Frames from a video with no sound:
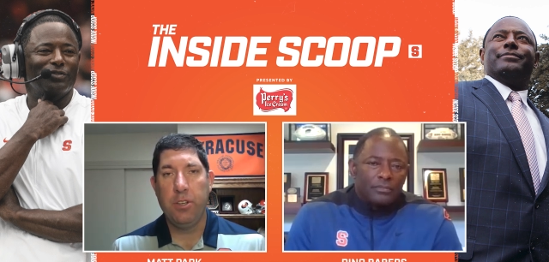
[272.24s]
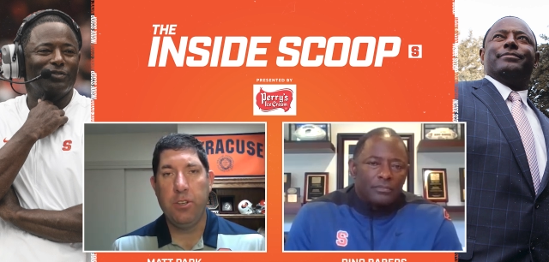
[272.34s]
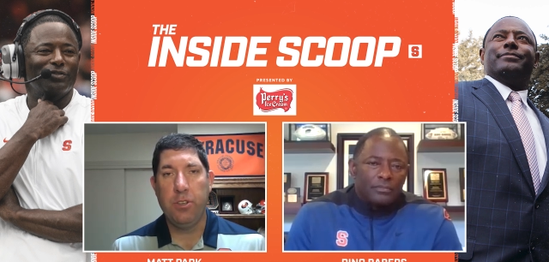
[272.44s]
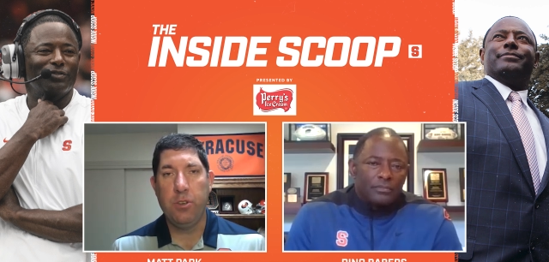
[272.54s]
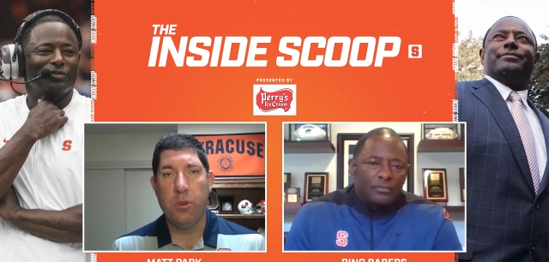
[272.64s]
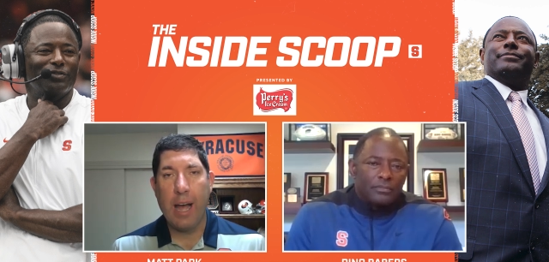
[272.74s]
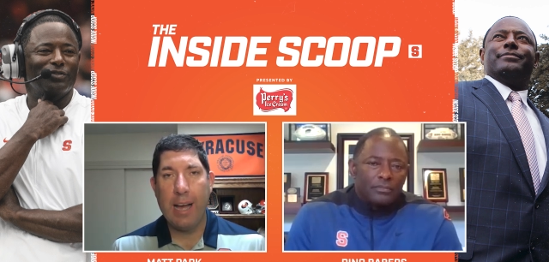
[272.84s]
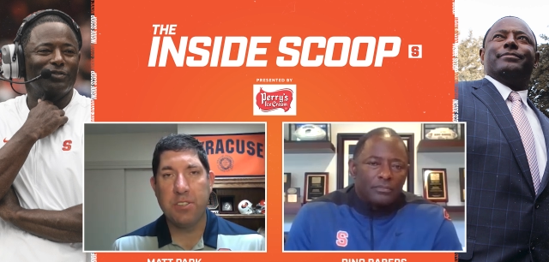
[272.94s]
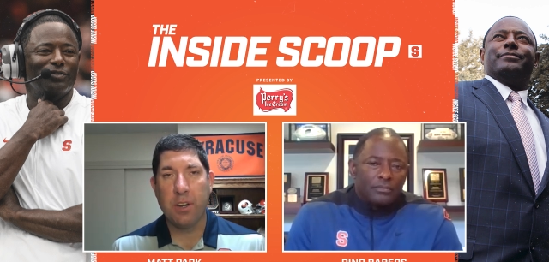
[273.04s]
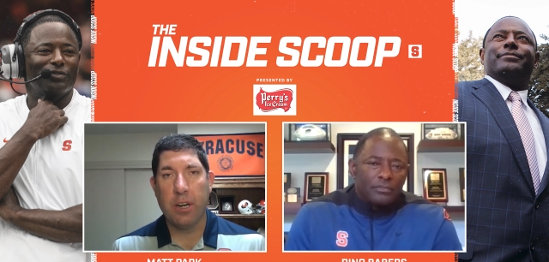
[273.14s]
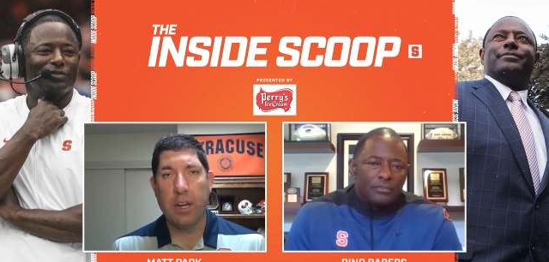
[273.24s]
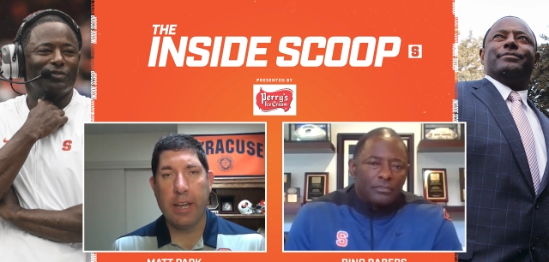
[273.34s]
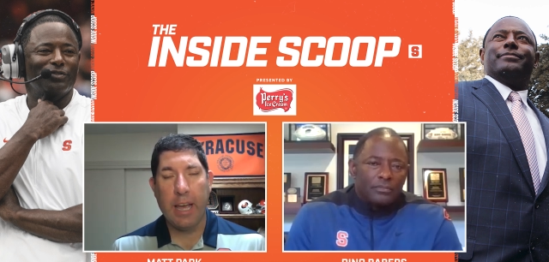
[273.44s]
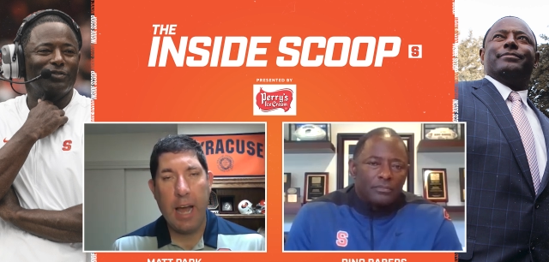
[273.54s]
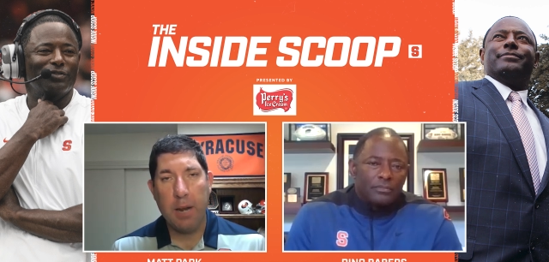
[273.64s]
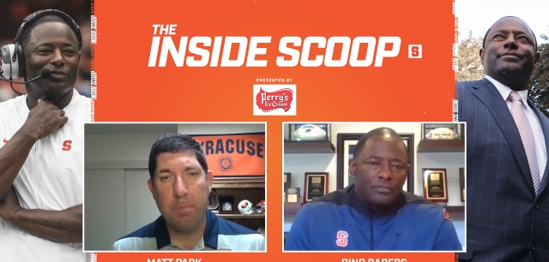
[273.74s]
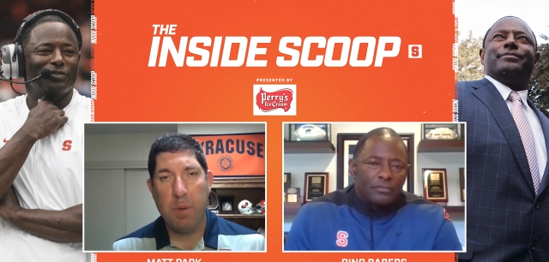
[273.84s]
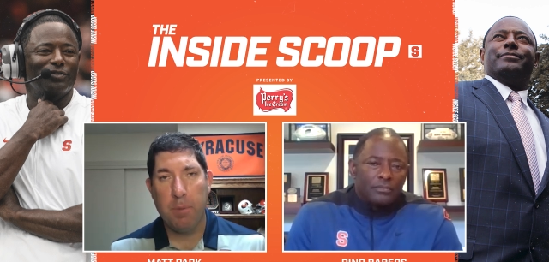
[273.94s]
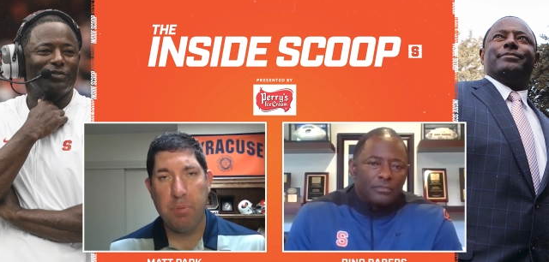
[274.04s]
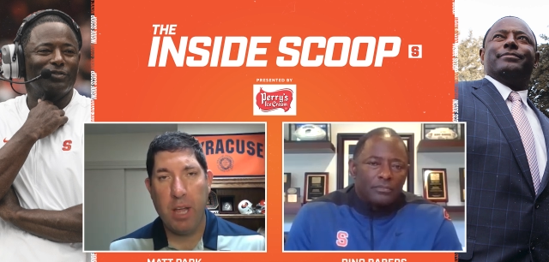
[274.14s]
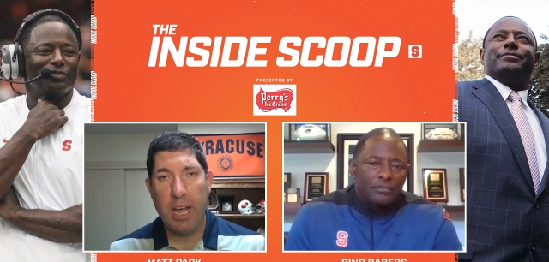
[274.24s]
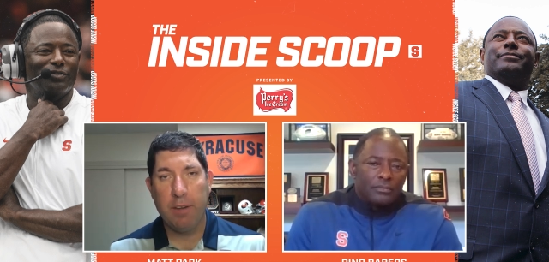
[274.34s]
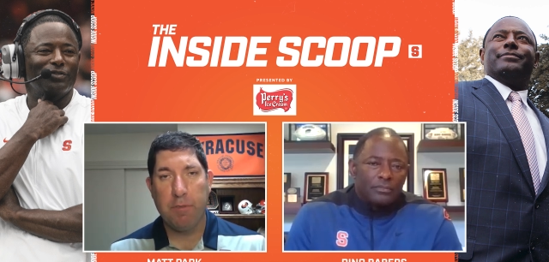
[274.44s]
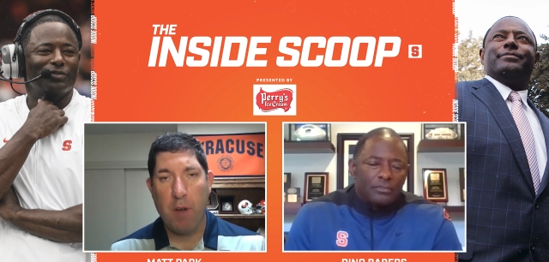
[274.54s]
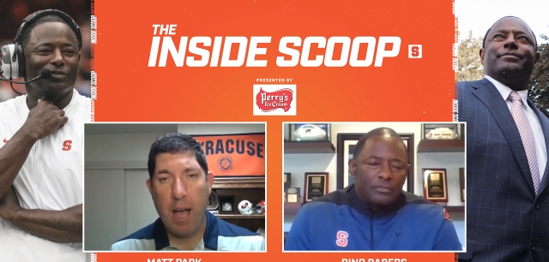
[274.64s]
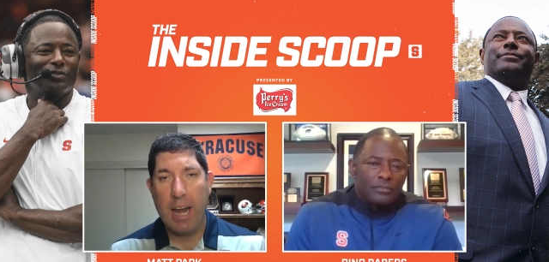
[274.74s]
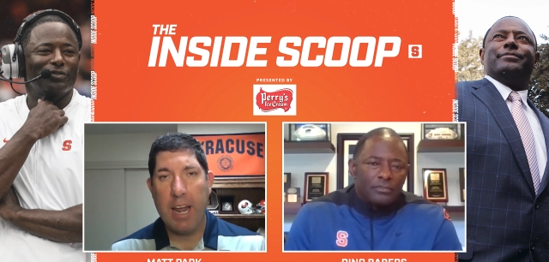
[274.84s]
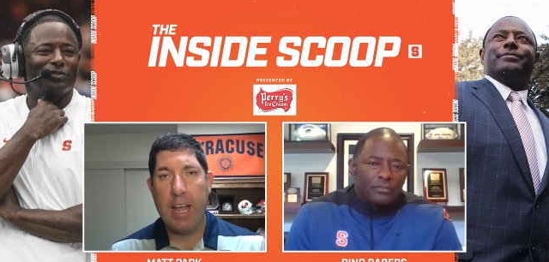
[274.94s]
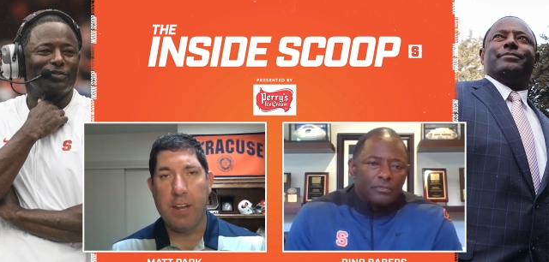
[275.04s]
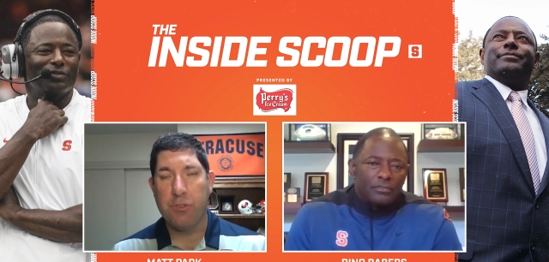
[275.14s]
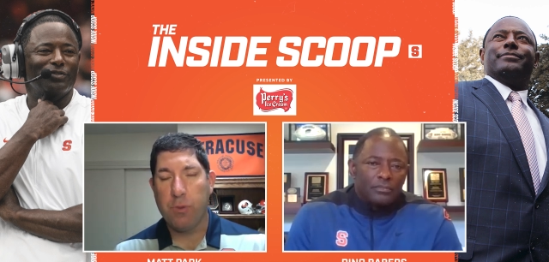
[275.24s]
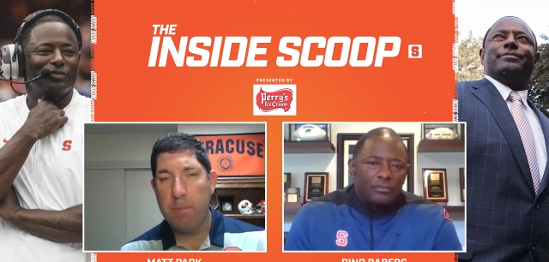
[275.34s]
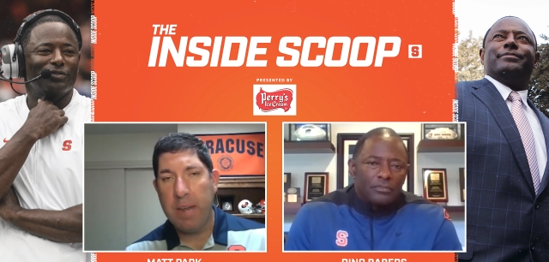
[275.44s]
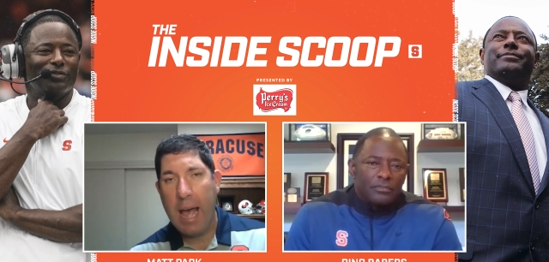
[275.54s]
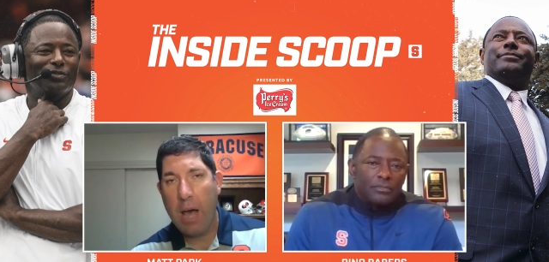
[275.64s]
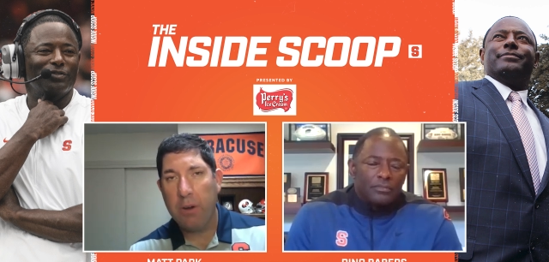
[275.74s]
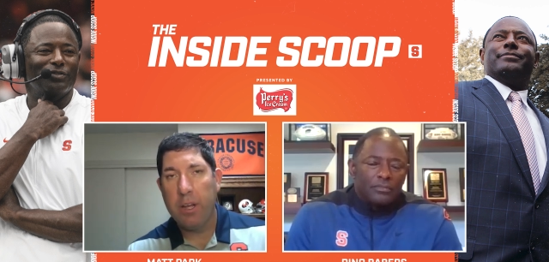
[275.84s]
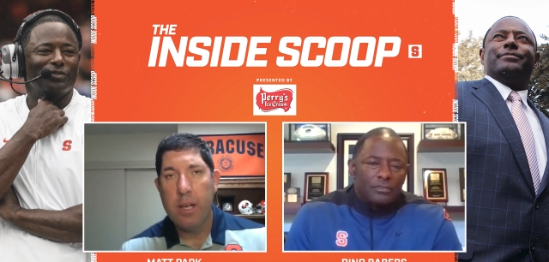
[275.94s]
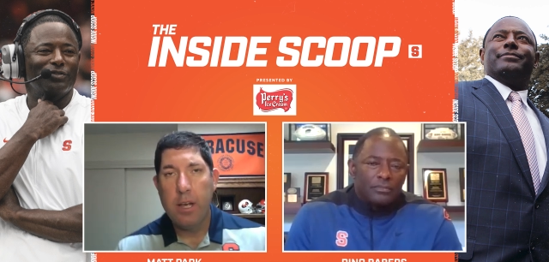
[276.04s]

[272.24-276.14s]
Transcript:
Speaker 1: You guys are going to get on a, a plane Friday, a trimmed down